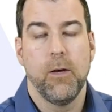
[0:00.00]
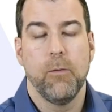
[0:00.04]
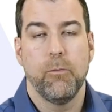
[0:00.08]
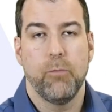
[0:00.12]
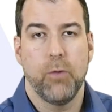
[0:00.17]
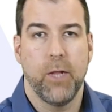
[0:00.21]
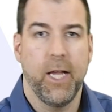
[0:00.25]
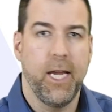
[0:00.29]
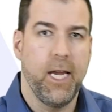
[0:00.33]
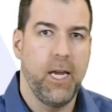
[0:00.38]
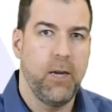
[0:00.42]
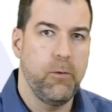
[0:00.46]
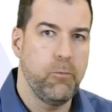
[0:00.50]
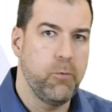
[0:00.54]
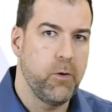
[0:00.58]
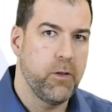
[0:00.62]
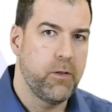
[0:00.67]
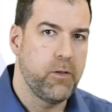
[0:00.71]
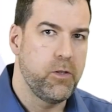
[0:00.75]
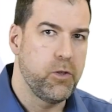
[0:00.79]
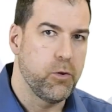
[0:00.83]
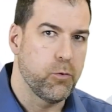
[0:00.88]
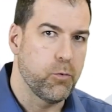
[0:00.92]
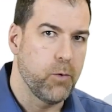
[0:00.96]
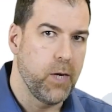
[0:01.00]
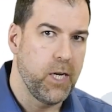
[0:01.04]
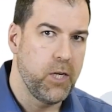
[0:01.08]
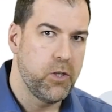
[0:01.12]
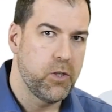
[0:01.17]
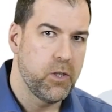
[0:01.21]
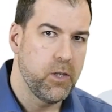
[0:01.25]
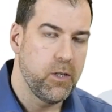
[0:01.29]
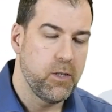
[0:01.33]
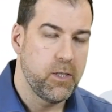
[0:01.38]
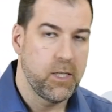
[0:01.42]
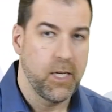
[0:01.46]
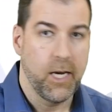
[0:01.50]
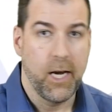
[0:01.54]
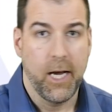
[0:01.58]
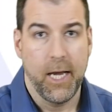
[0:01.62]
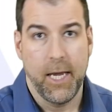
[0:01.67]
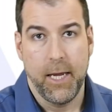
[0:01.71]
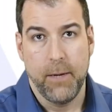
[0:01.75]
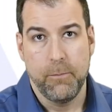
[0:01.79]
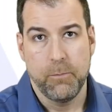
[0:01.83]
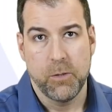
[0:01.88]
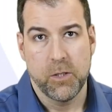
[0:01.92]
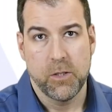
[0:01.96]
playing with duration
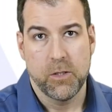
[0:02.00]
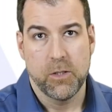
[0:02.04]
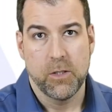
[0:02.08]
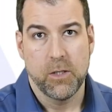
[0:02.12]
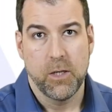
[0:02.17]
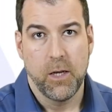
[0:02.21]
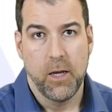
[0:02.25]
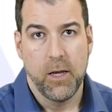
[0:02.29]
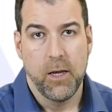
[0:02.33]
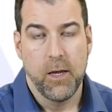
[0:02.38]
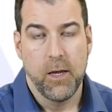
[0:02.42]
types